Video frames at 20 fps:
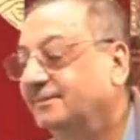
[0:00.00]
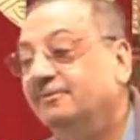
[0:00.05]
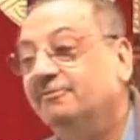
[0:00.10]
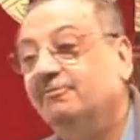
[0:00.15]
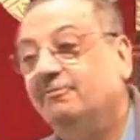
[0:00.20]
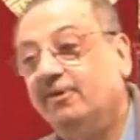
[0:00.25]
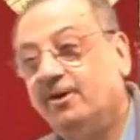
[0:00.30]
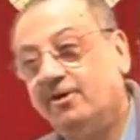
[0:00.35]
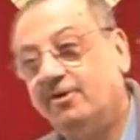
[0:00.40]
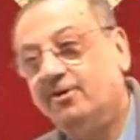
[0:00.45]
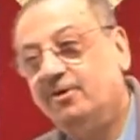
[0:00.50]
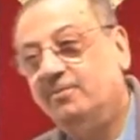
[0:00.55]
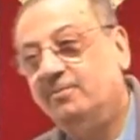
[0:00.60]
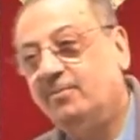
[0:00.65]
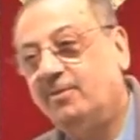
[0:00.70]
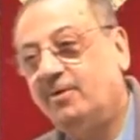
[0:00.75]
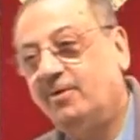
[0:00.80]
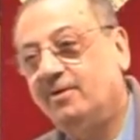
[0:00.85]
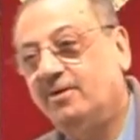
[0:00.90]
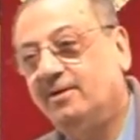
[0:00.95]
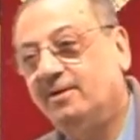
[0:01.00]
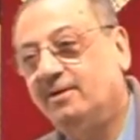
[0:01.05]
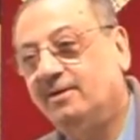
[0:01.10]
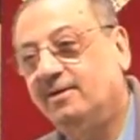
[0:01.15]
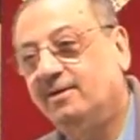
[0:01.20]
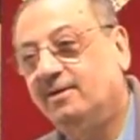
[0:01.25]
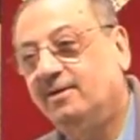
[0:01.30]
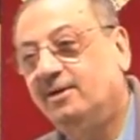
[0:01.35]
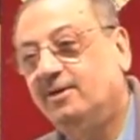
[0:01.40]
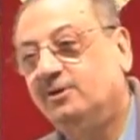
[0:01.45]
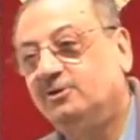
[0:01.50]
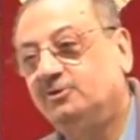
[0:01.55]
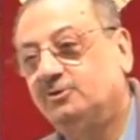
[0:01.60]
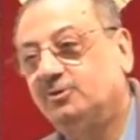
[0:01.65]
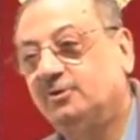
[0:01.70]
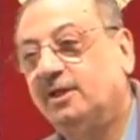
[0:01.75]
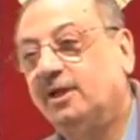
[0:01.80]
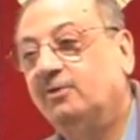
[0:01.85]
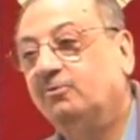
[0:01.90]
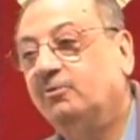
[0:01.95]
Very important. So
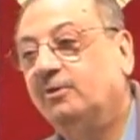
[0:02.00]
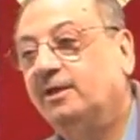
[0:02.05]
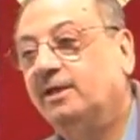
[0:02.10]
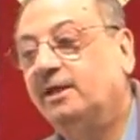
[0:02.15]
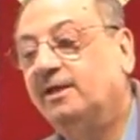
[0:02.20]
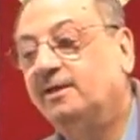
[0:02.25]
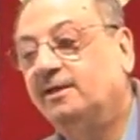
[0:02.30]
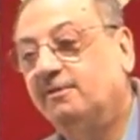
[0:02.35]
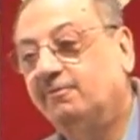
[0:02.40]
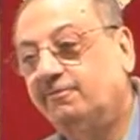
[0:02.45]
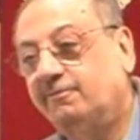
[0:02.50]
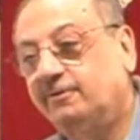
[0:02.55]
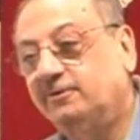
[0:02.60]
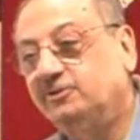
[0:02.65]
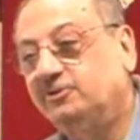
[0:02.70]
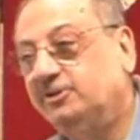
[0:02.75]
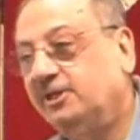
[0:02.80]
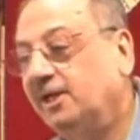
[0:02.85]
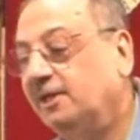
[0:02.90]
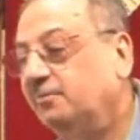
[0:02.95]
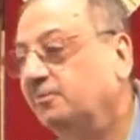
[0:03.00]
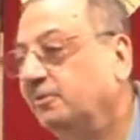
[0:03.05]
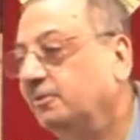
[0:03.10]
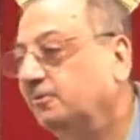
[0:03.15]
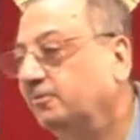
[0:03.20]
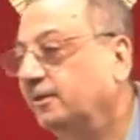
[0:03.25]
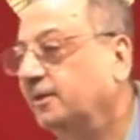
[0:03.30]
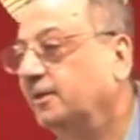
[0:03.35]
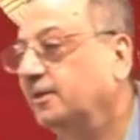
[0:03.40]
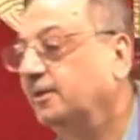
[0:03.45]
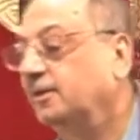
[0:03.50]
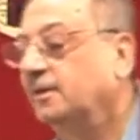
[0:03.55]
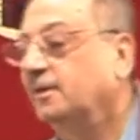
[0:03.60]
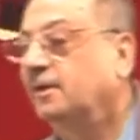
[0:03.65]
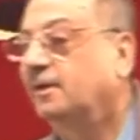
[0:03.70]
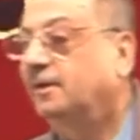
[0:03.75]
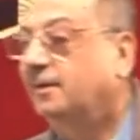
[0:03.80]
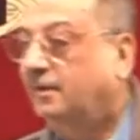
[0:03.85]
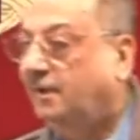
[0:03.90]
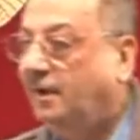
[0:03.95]
that we can differentiate between
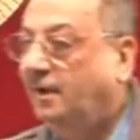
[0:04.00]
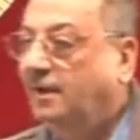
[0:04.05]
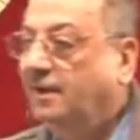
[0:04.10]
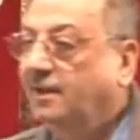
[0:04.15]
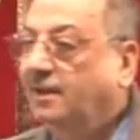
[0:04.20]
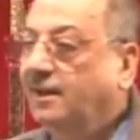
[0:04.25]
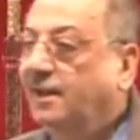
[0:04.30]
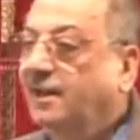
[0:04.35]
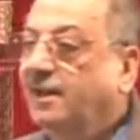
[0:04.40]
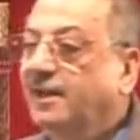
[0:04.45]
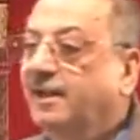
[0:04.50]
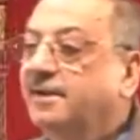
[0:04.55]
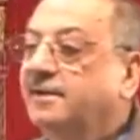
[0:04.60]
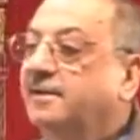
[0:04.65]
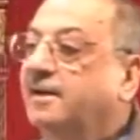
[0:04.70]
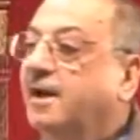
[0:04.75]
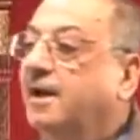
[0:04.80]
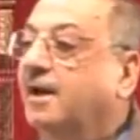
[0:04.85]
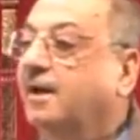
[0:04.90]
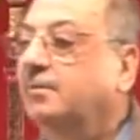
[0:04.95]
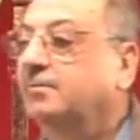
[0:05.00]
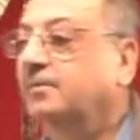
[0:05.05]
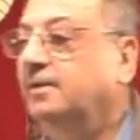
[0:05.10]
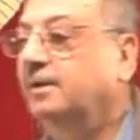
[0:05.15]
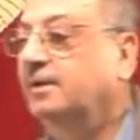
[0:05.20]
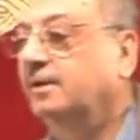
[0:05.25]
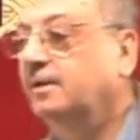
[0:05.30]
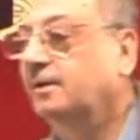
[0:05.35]
qāla and nāma.